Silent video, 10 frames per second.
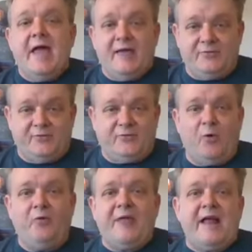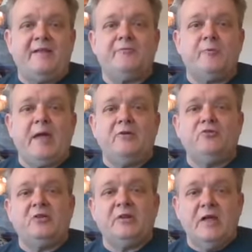has sold that
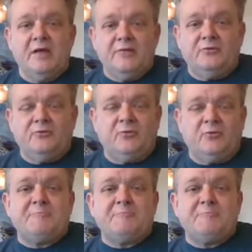information to